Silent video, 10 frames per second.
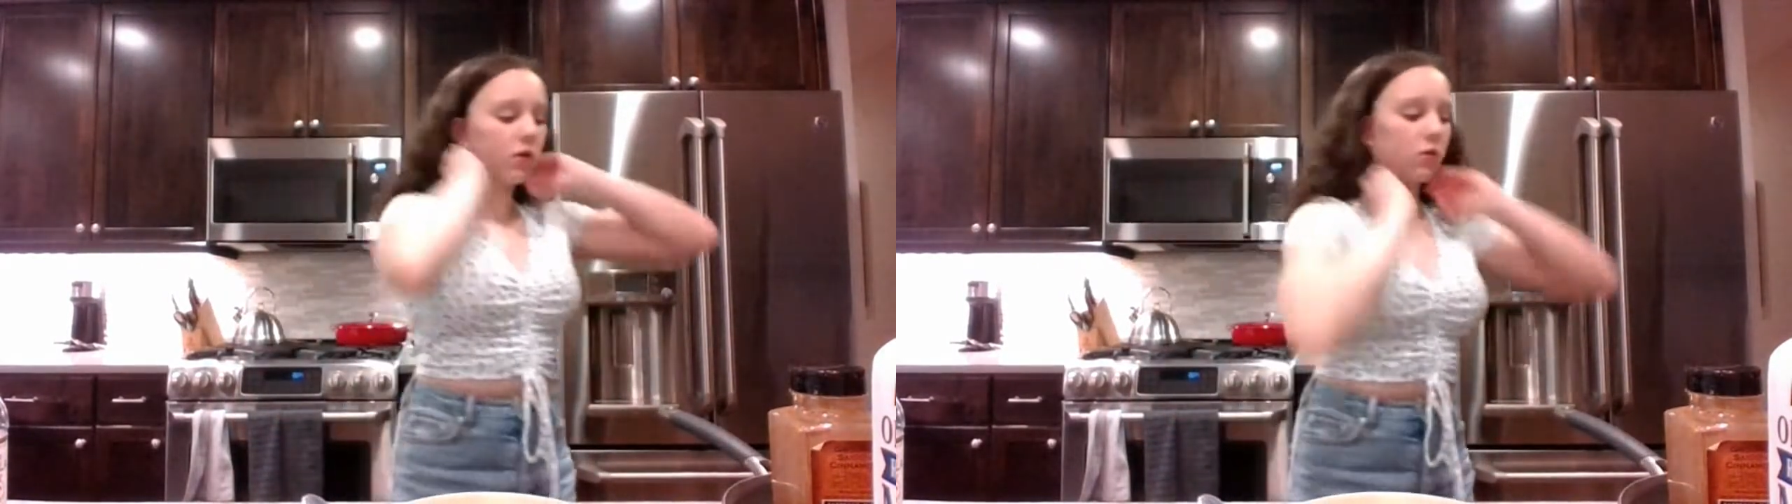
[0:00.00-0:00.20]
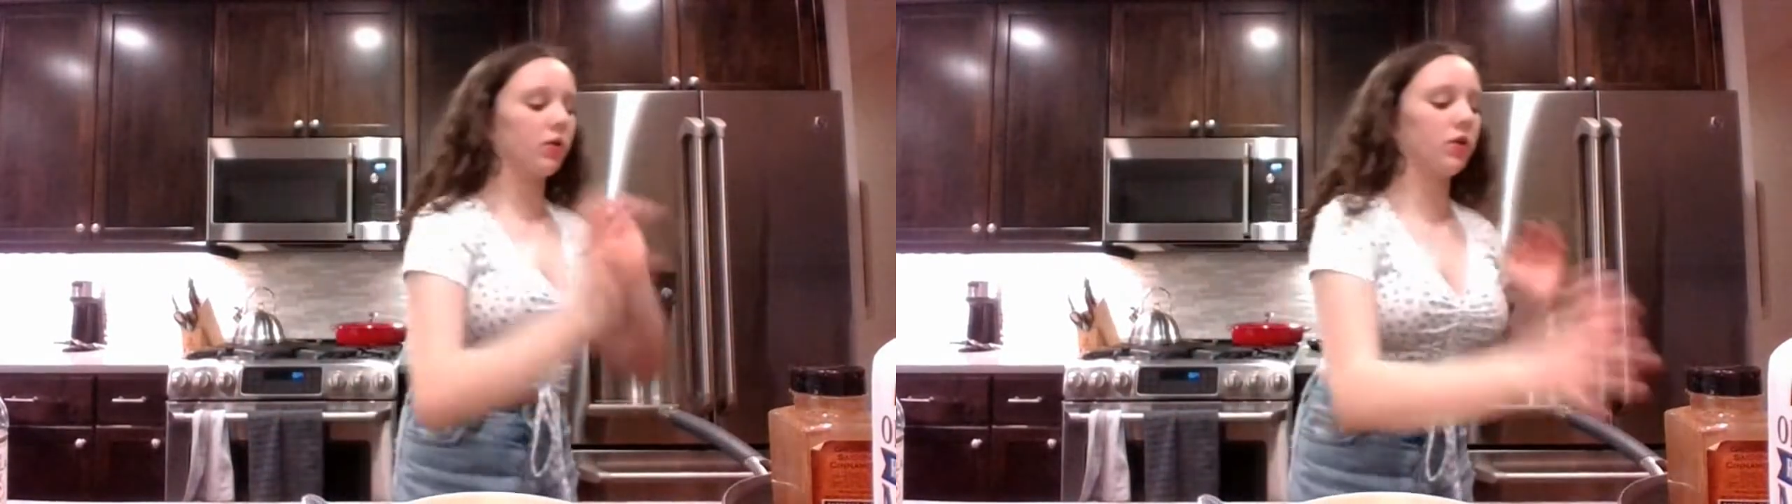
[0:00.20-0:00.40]

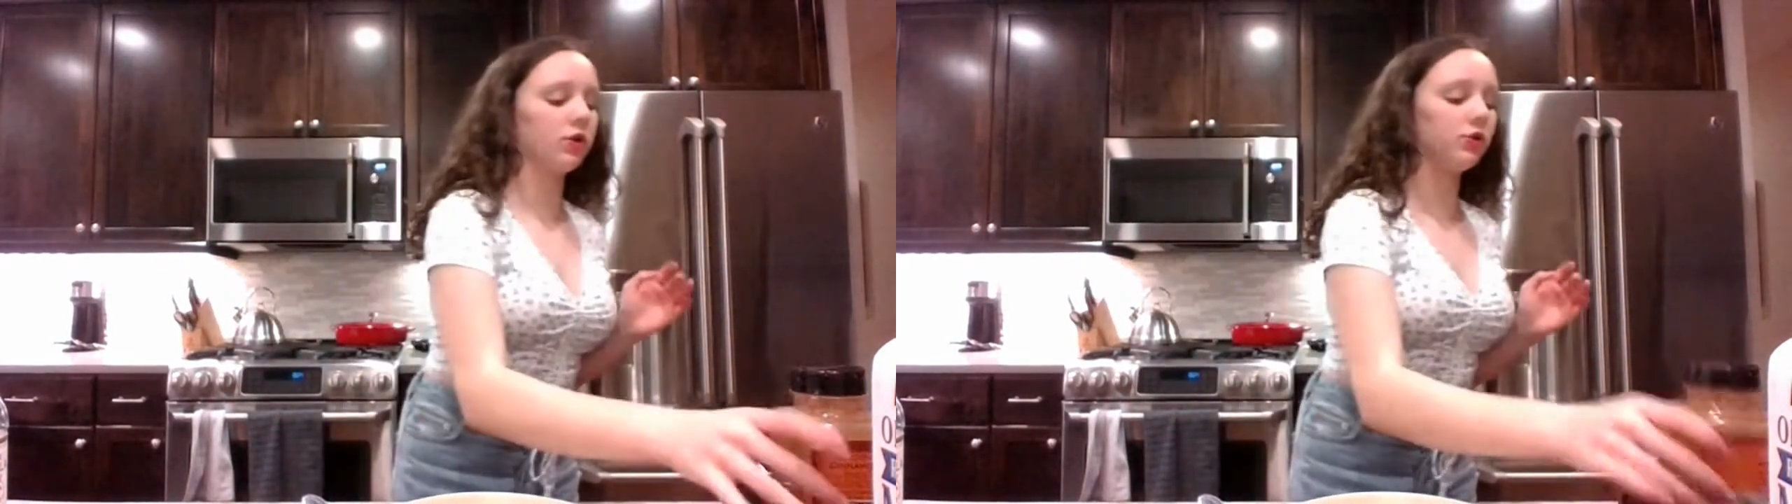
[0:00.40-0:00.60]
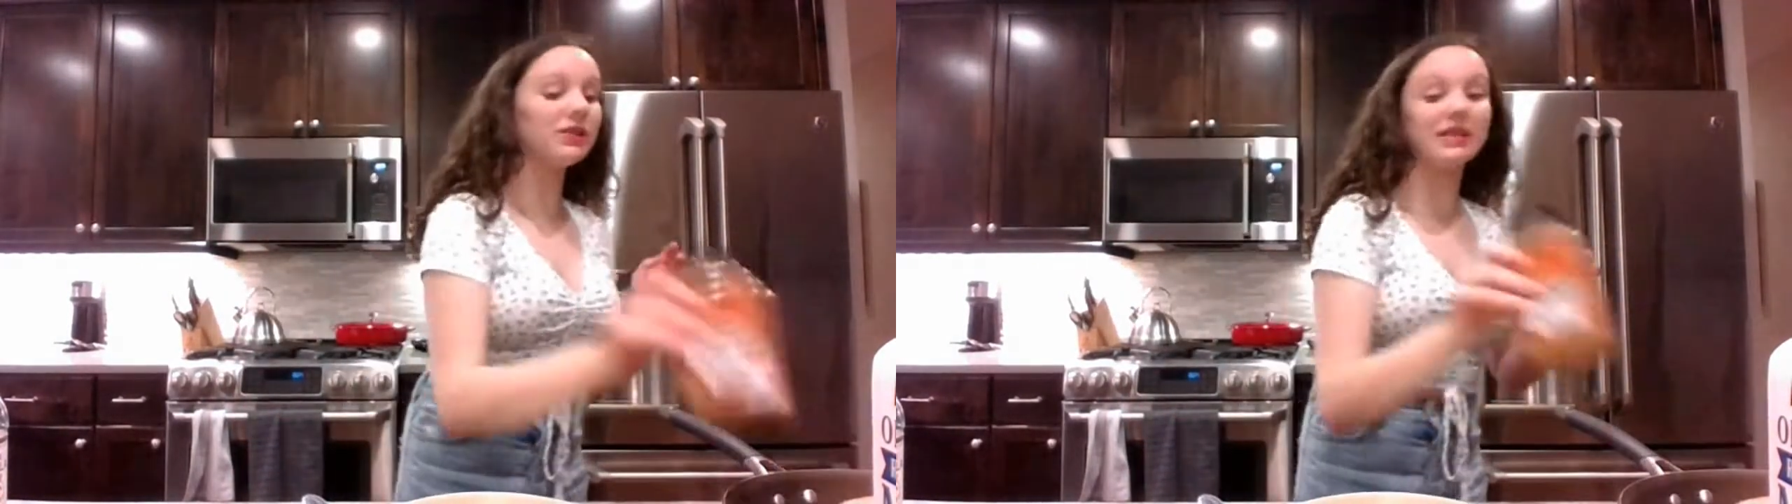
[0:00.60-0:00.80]
we're gonna
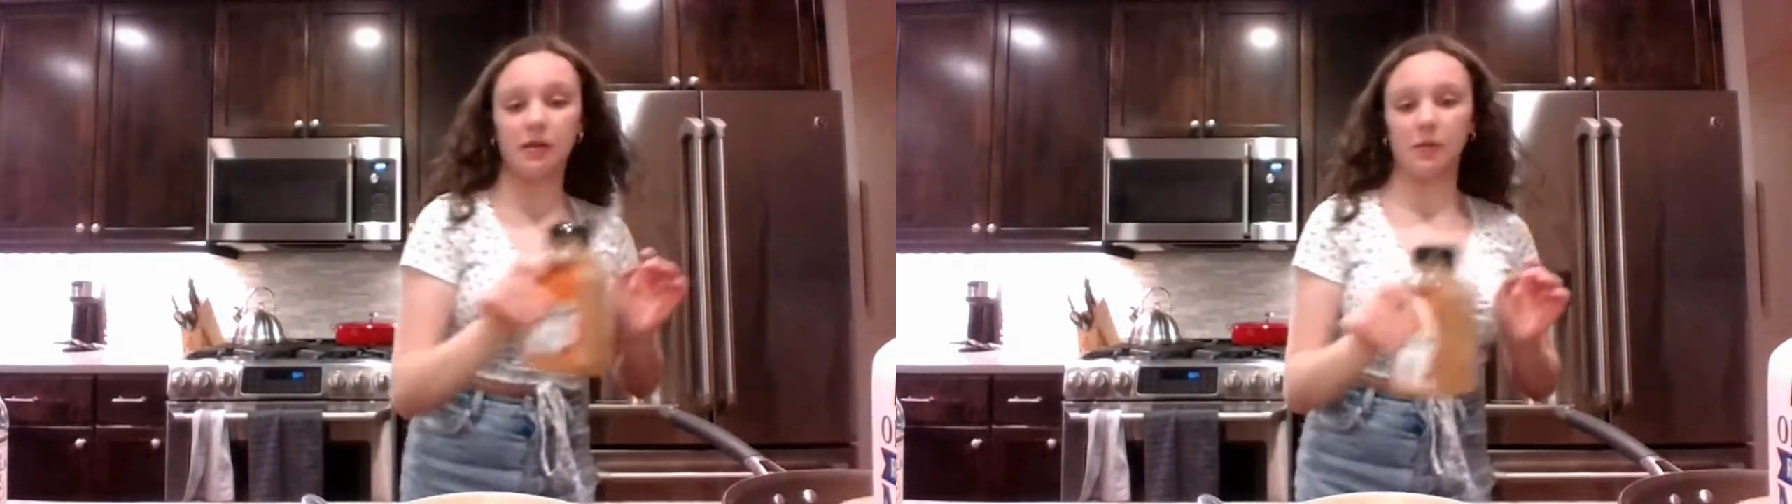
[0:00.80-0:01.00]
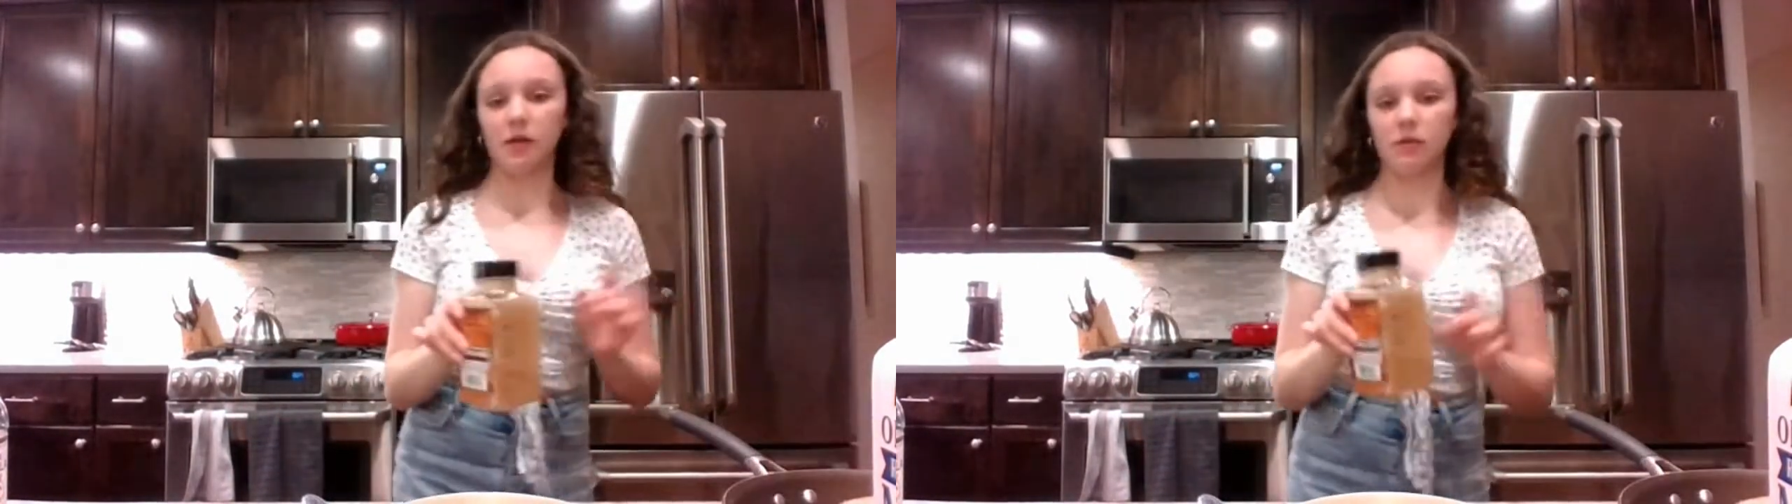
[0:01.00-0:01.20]
do
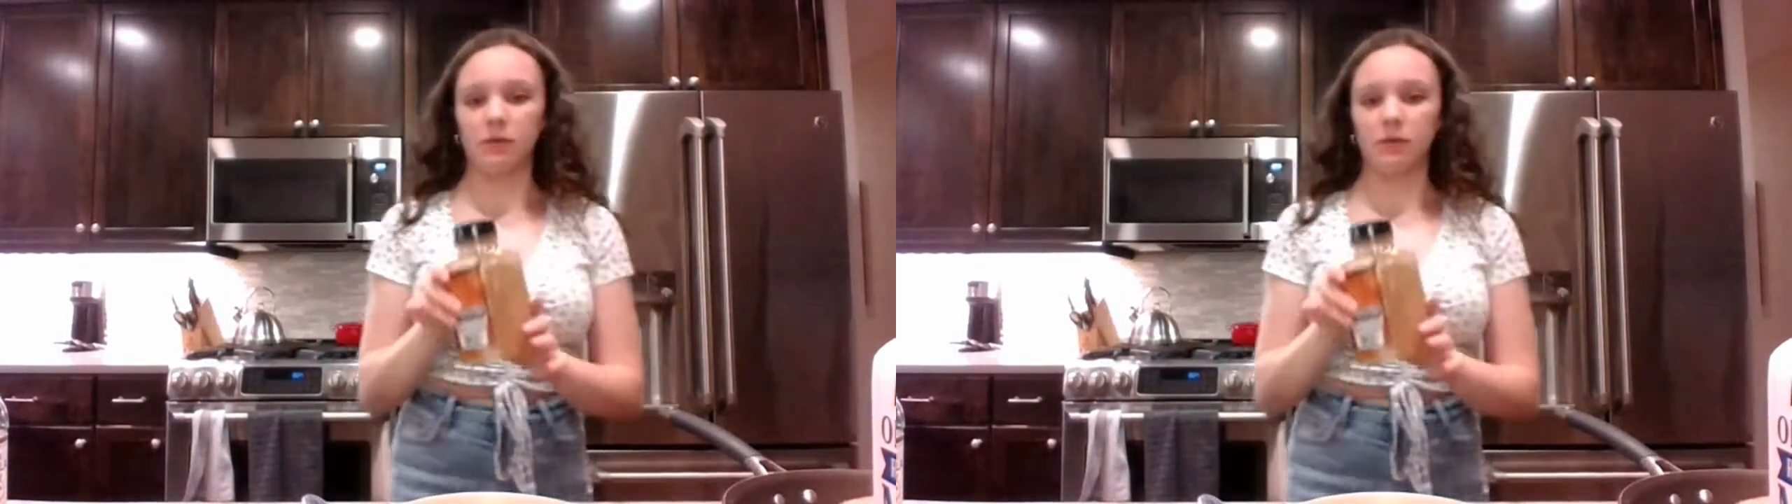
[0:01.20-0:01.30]
cinnamon,